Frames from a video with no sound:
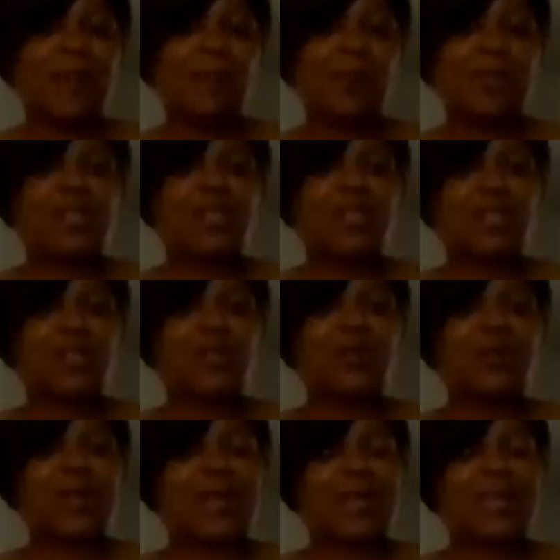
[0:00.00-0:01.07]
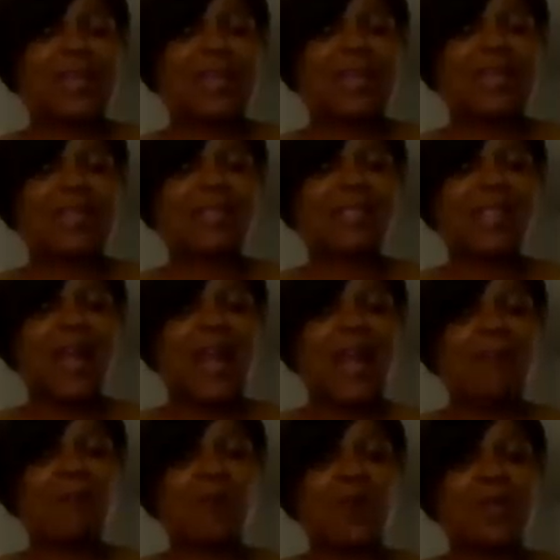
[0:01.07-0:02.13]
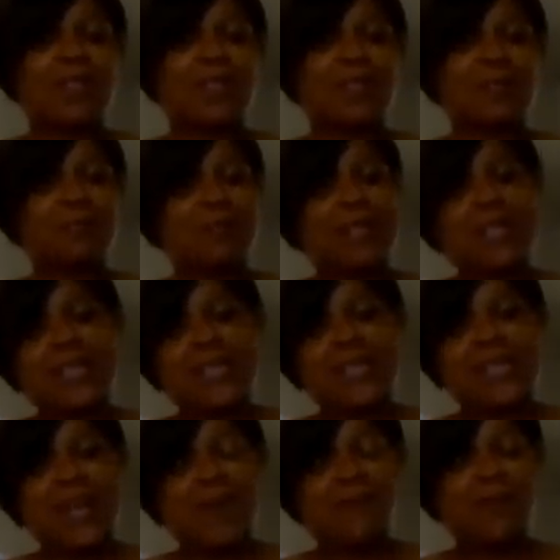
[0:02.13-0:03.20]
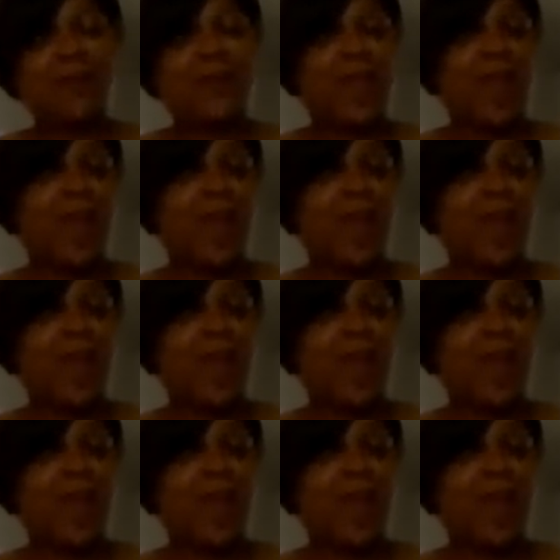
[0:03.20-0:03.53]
I'm going to do is I'm going to completely cover the